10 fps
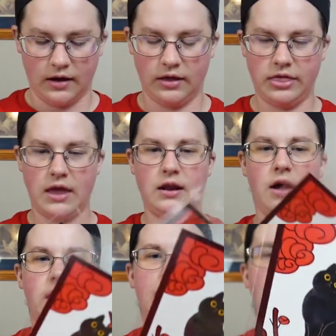Then
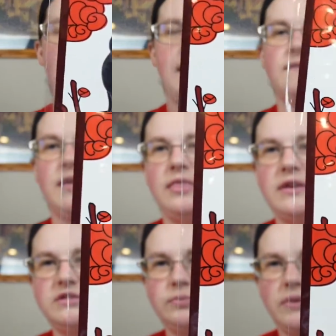I have
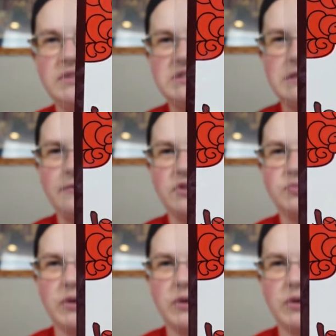this one. This is the first